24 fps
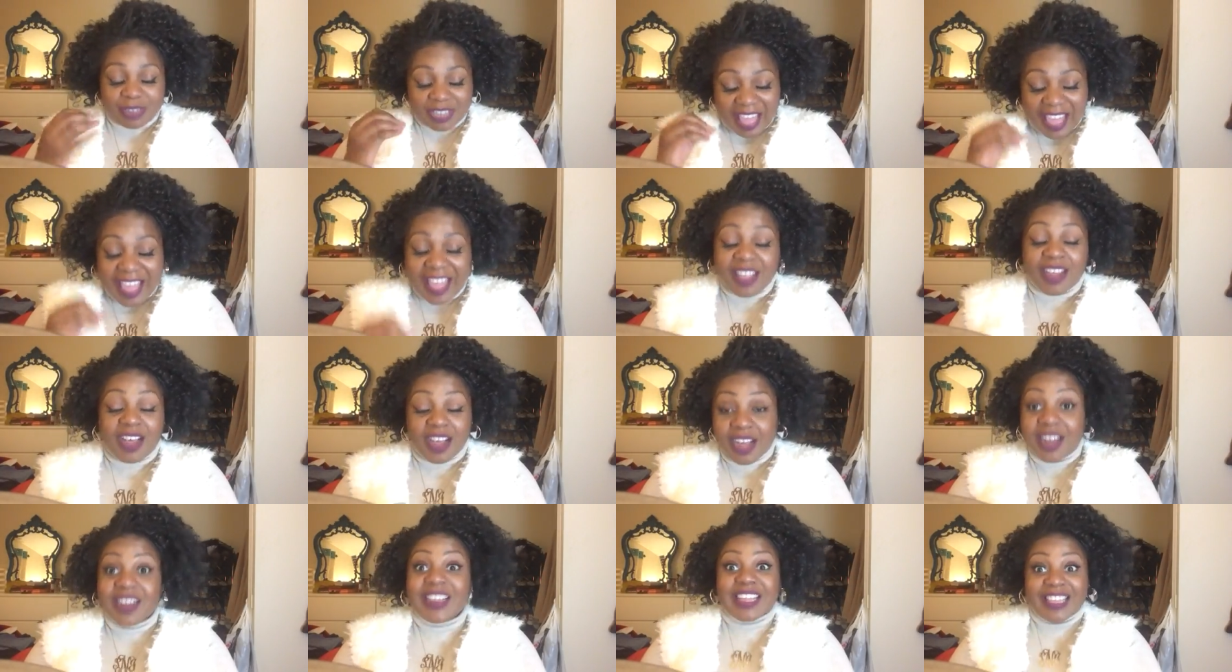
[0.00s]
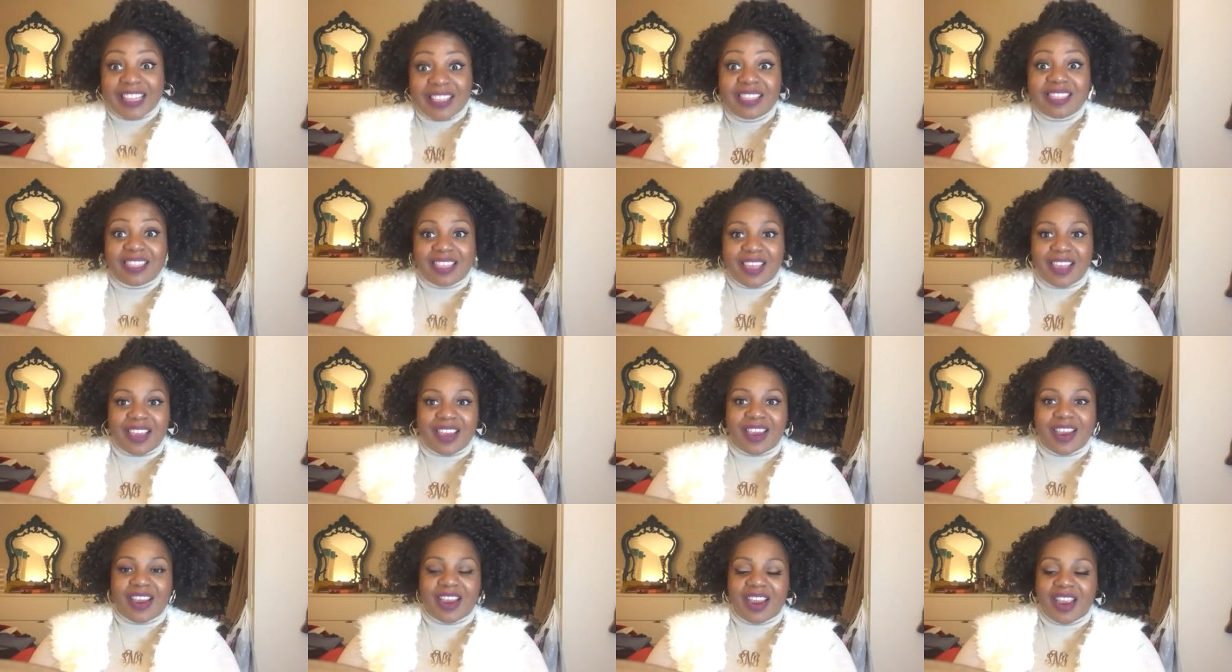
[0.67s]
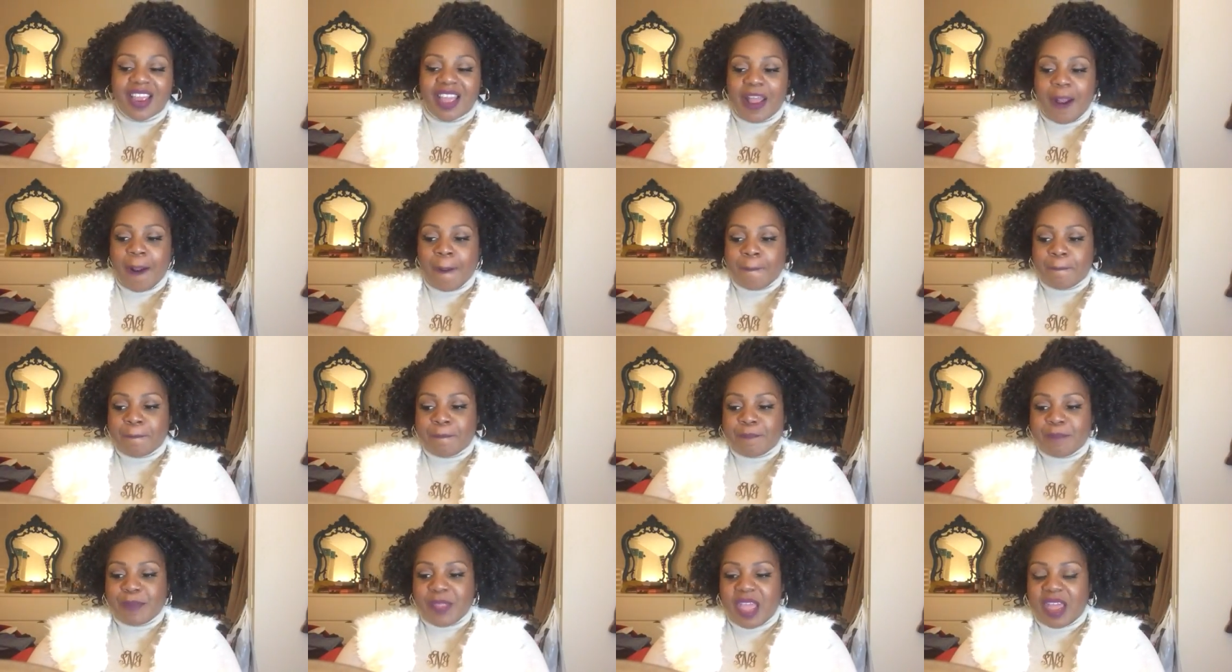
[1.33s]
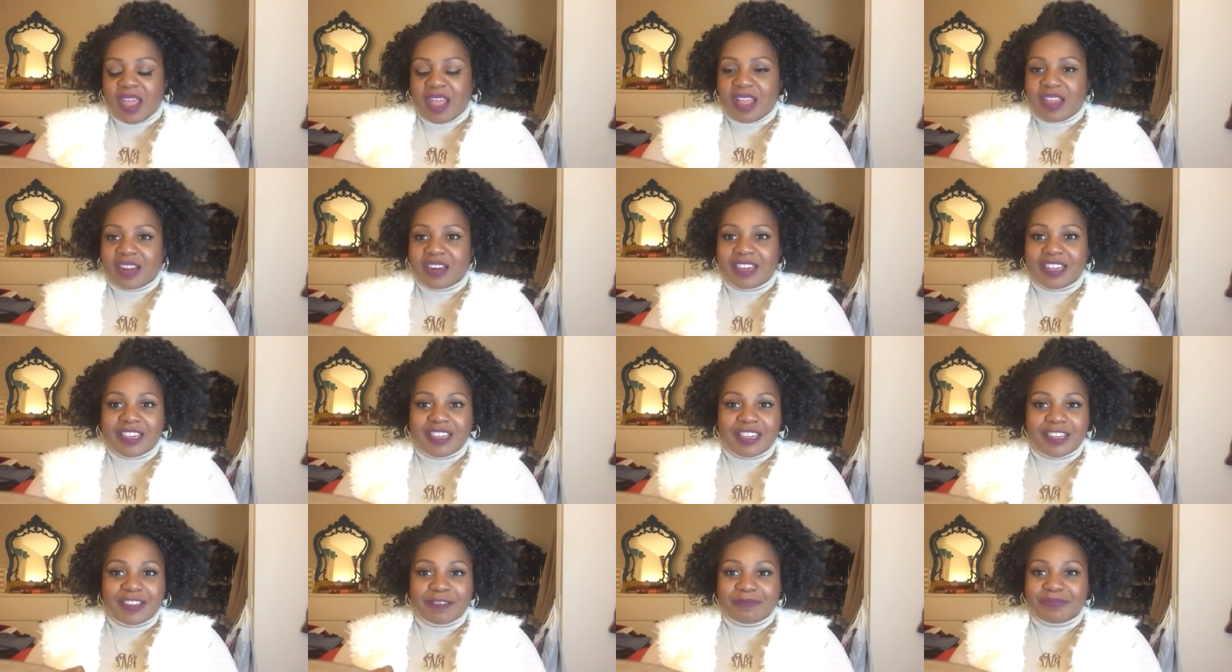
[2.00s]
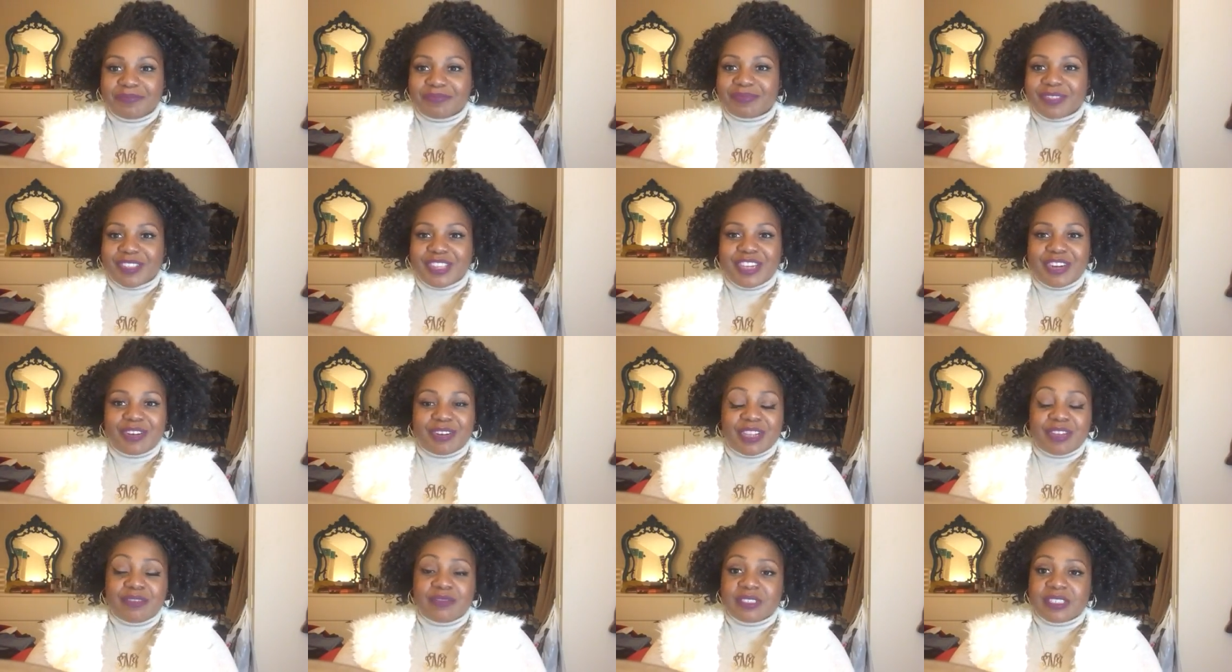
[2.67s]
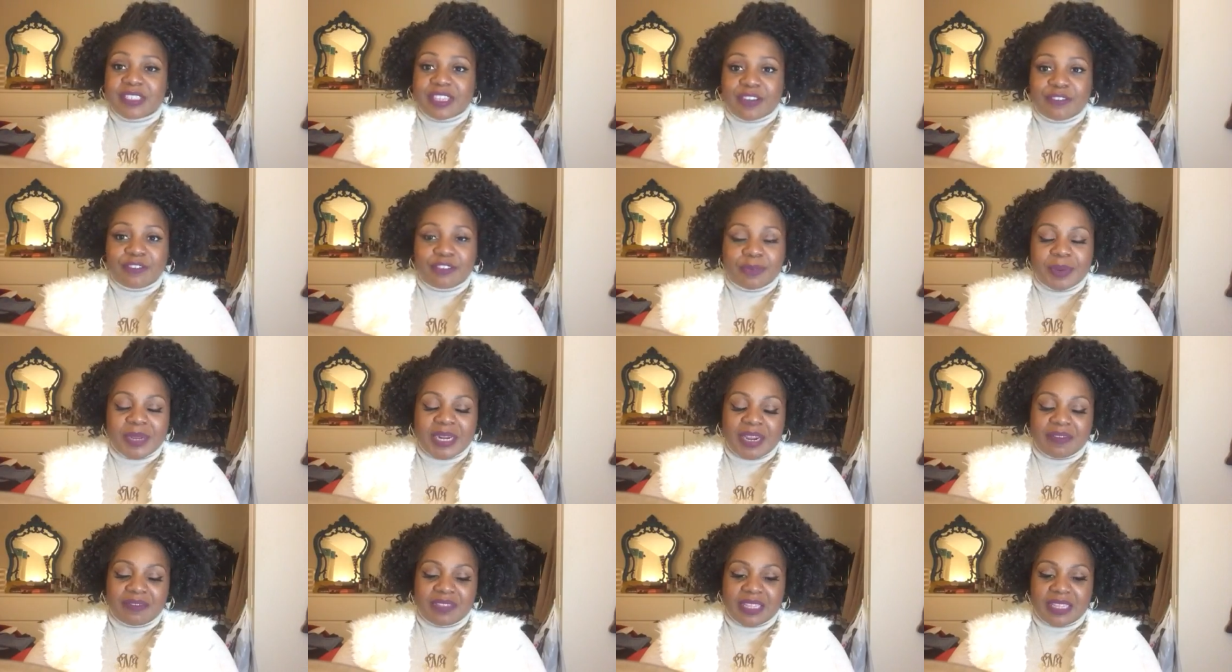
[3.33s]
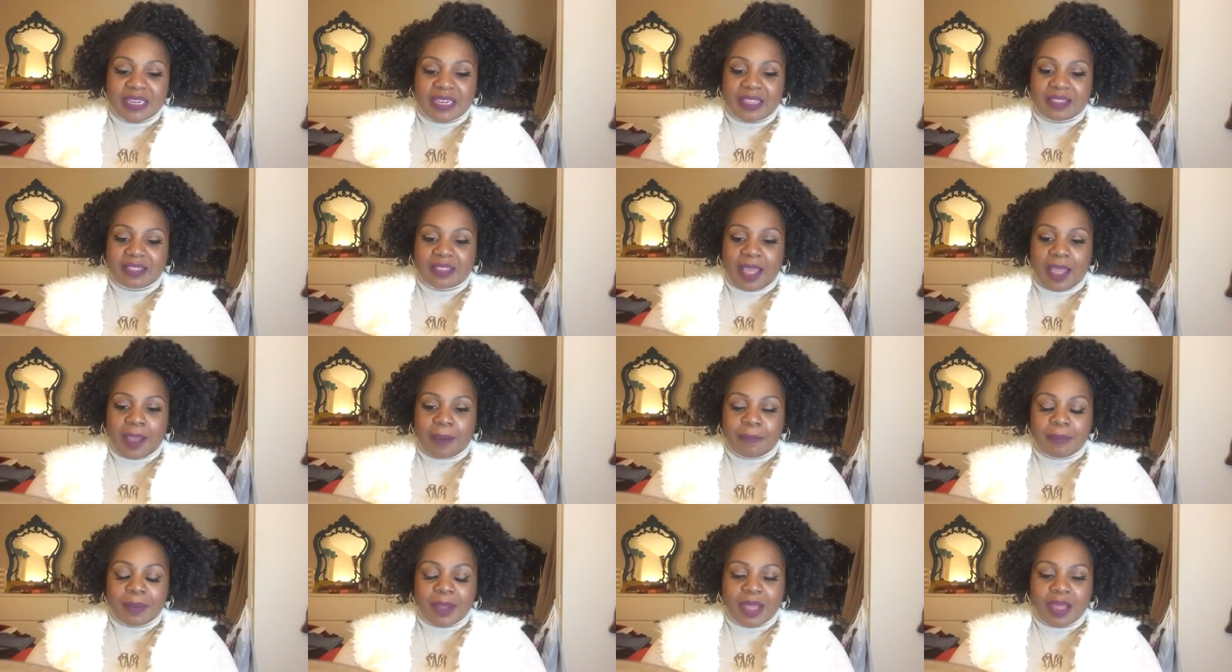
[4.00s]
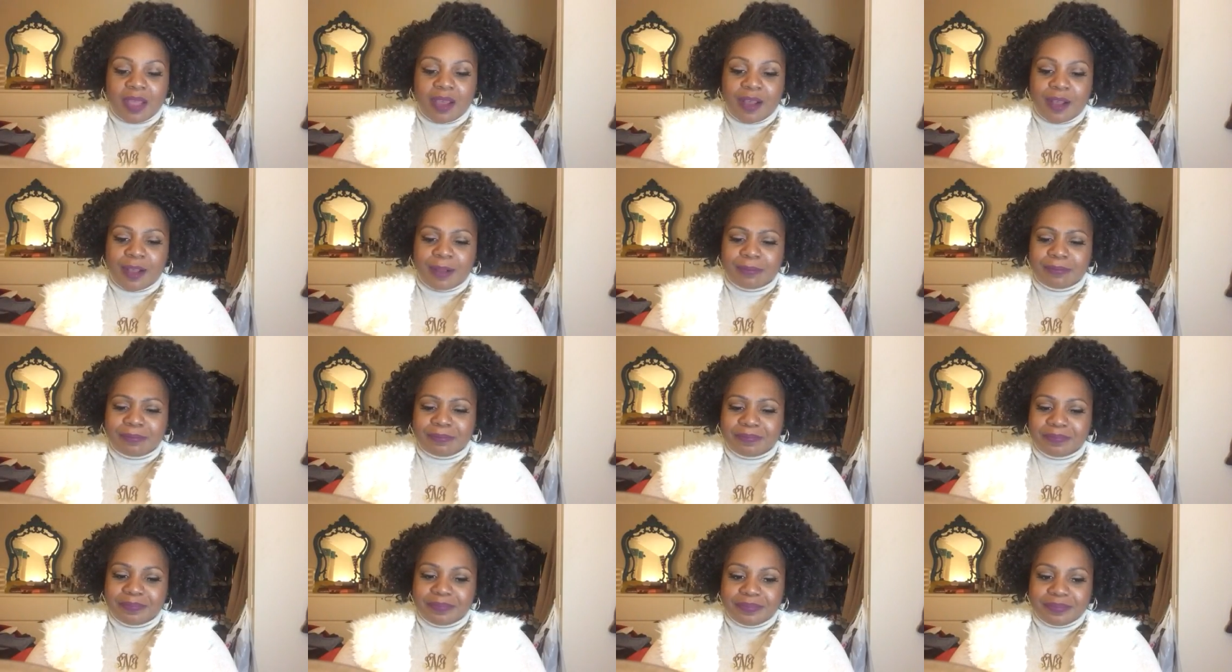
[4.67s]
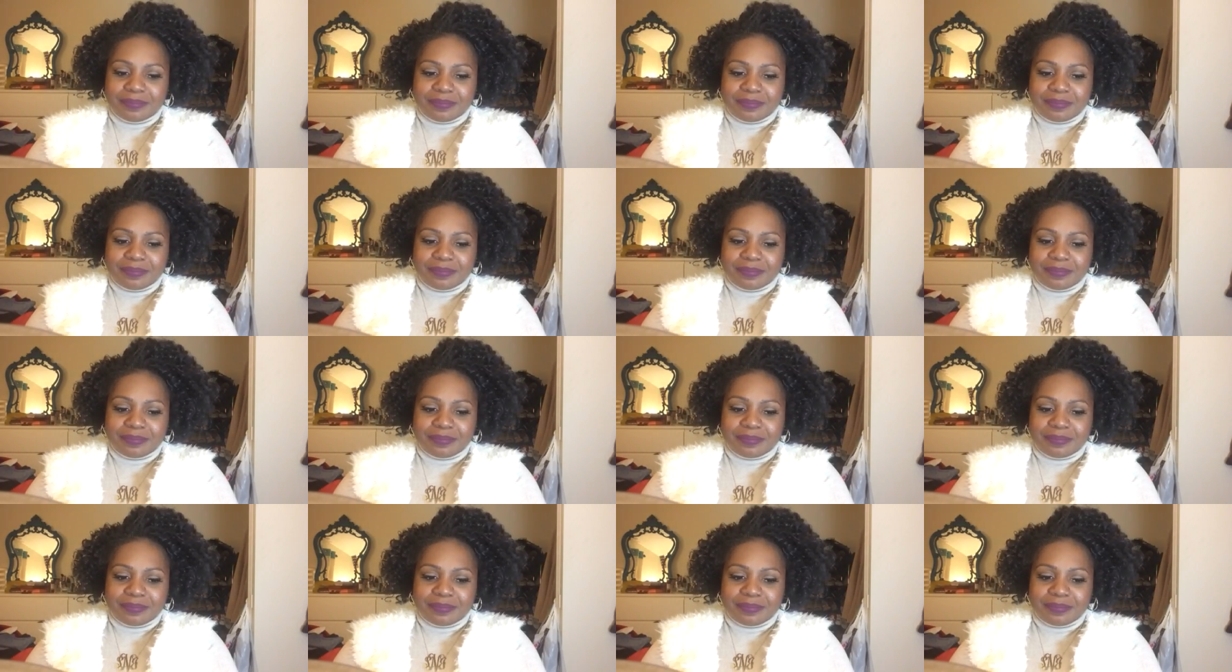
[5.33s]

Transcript: hung in there and he you know he was there for me and everything like that but um